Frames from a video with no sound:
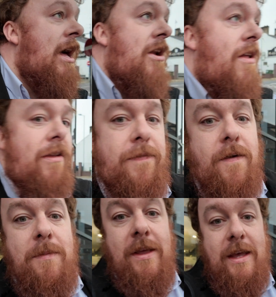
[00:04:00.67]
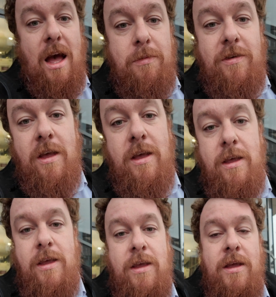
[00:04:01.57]
Not allowed to film in the cabs.
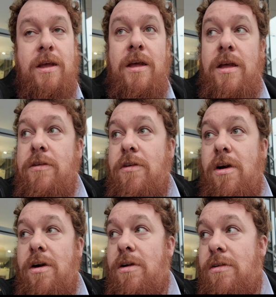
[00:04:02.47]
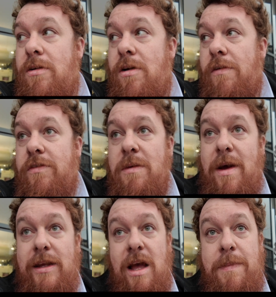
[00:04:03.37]
So, obviously
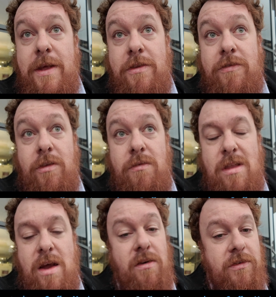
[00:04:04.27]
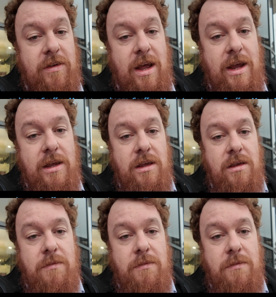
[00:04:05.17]
might get a bit in the saloon later on tonight.